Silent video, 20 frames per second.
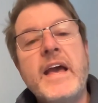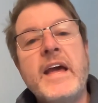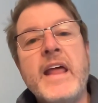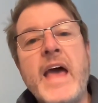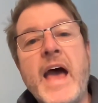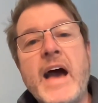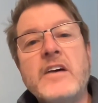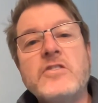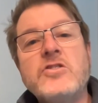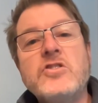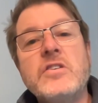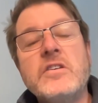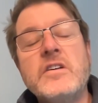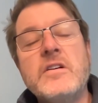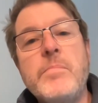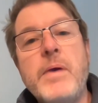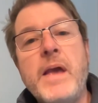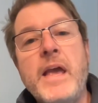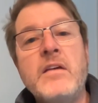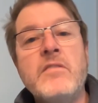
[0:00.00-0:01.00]
And
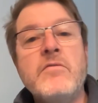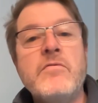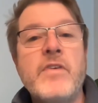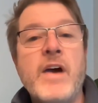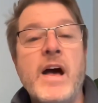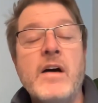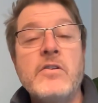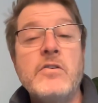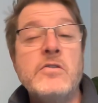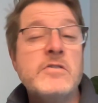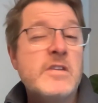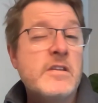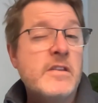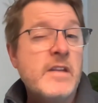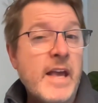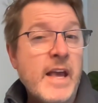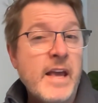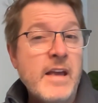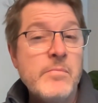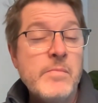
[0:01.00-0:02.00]
actually, pain values in
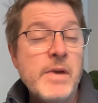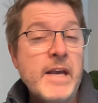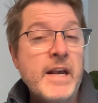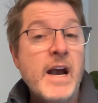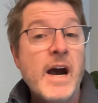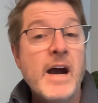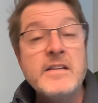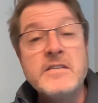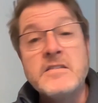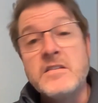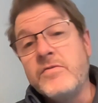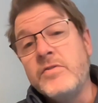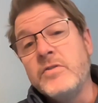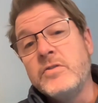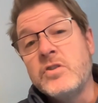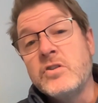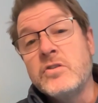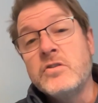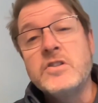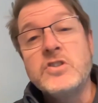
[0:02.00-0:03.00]
the AMA guides, if you
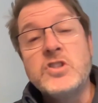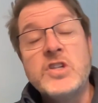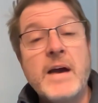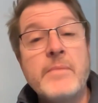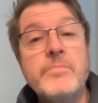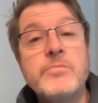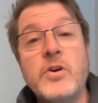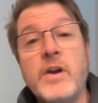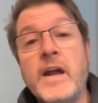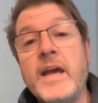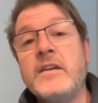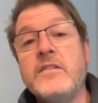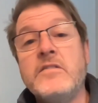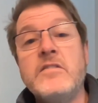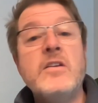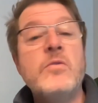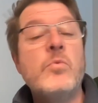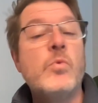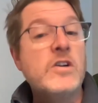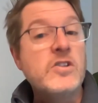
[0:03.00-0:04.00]
turn to chapter
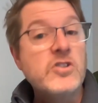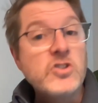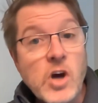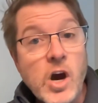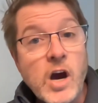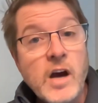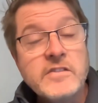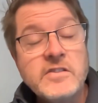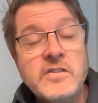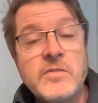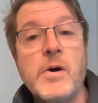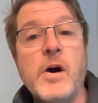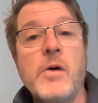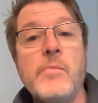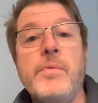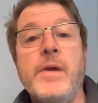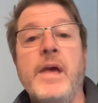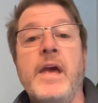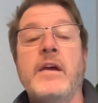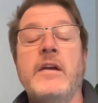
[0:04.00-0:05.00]
18 where it talks
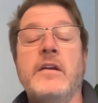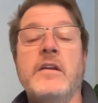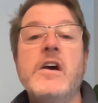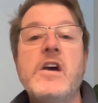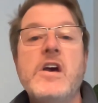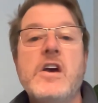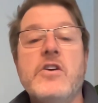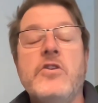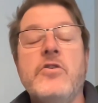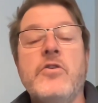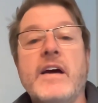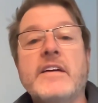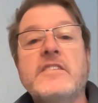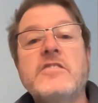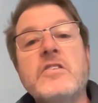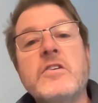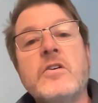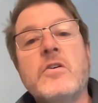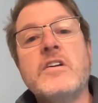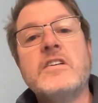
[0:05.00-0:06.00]
about pain, you're
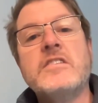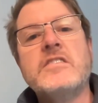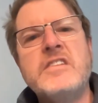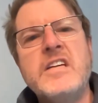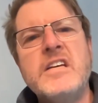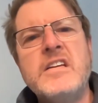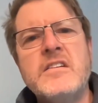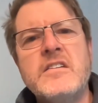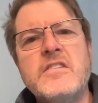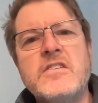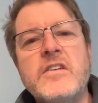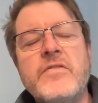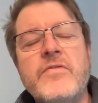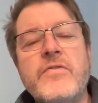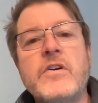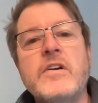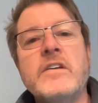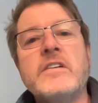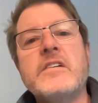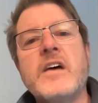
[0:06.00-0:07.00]
actually going to see the
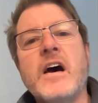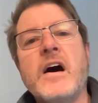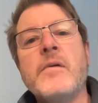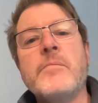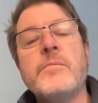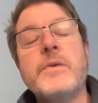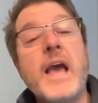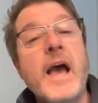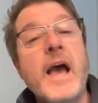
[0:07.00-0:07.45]
different um,